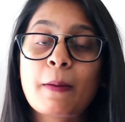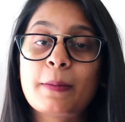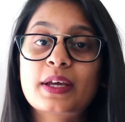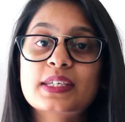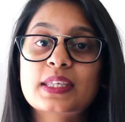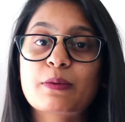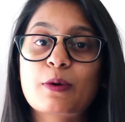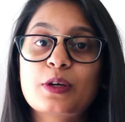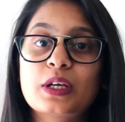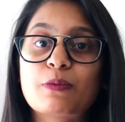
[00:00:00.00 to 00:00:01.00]
because they
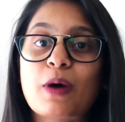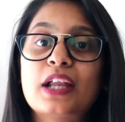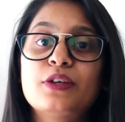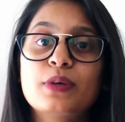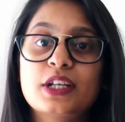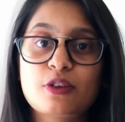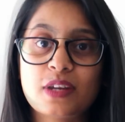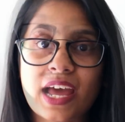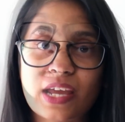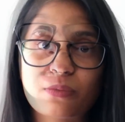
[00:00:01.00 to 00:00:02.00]
want to evaluate
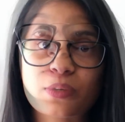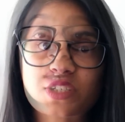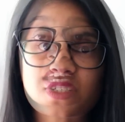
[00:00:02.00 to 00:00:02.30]
your language.